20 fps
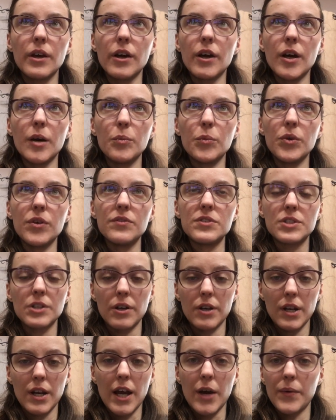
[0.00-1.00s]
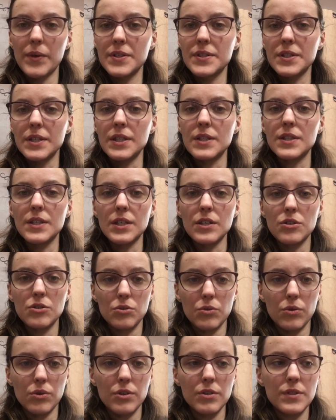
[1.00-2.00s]
um, we've started our seeds
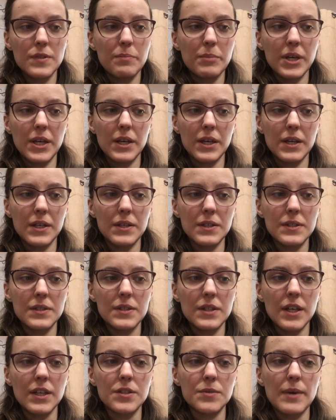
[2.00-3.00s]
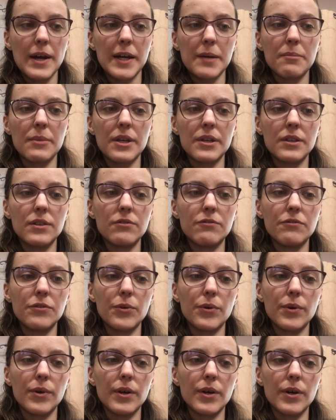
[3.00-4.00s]
indoors because it's recommended
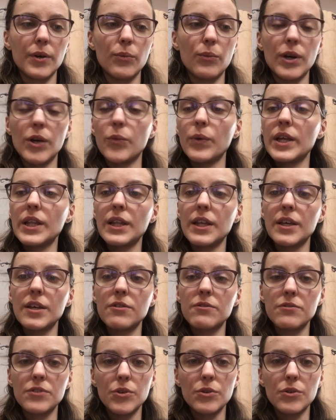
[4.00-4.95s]
for where we live.